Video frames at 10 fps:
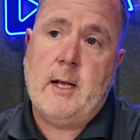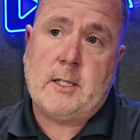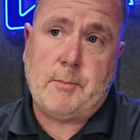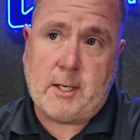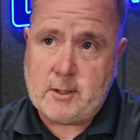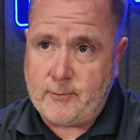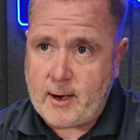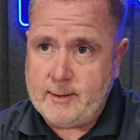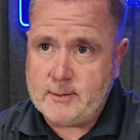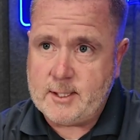especially
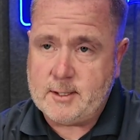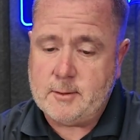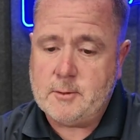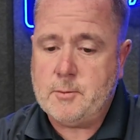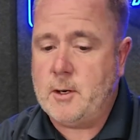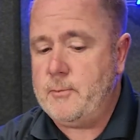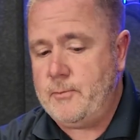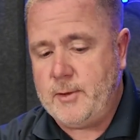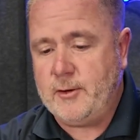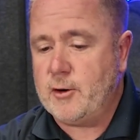for Haven systems,
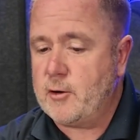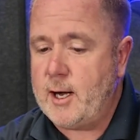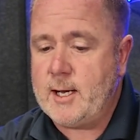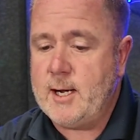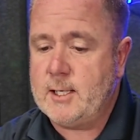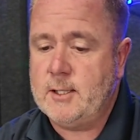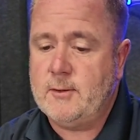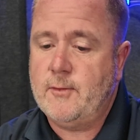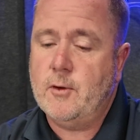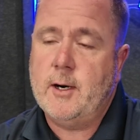but these are great
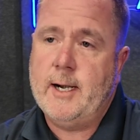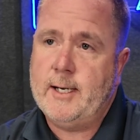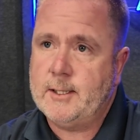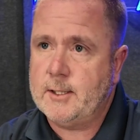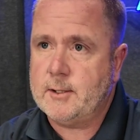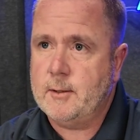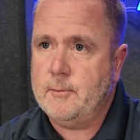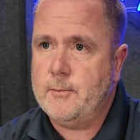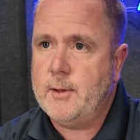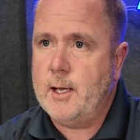connections for any
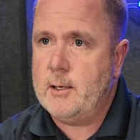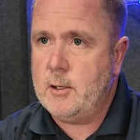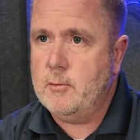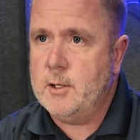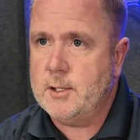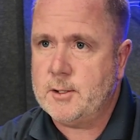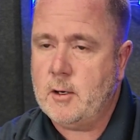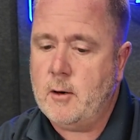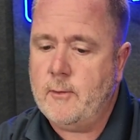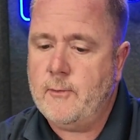system that you would
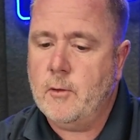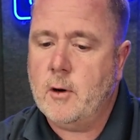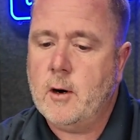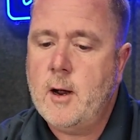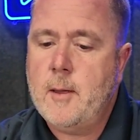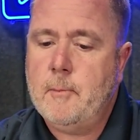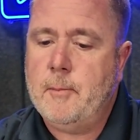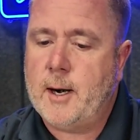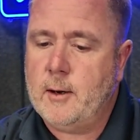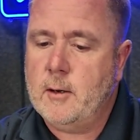install for
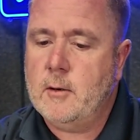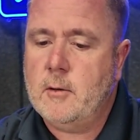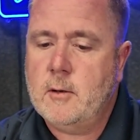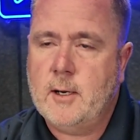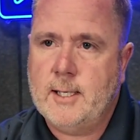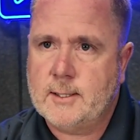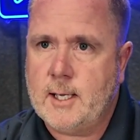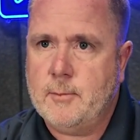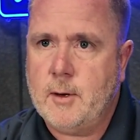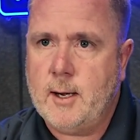burial
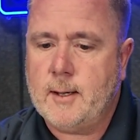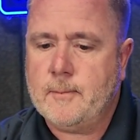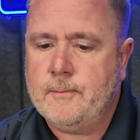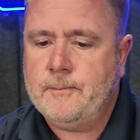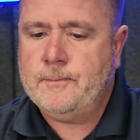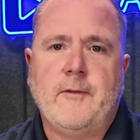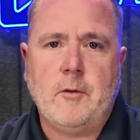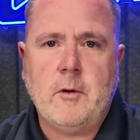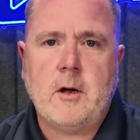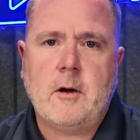landscape lighting. If
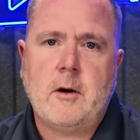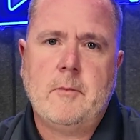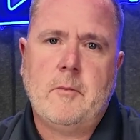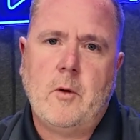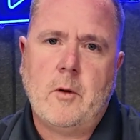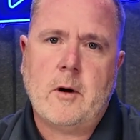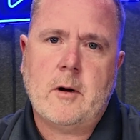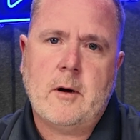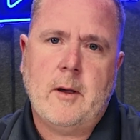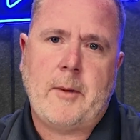you want to learn
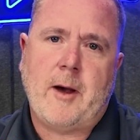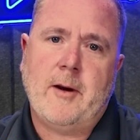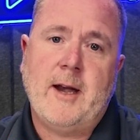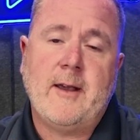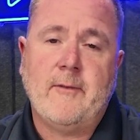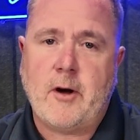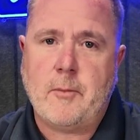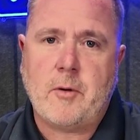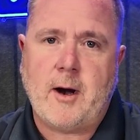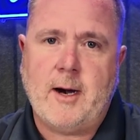more about any of
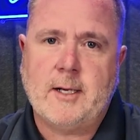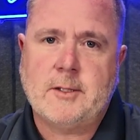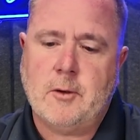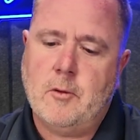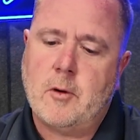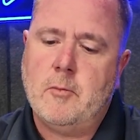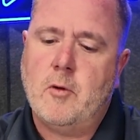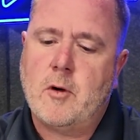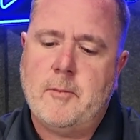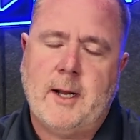our products or
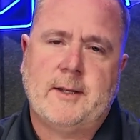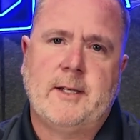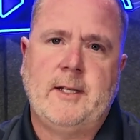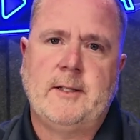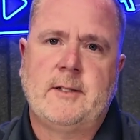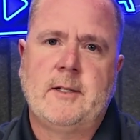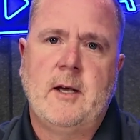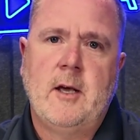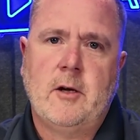more about these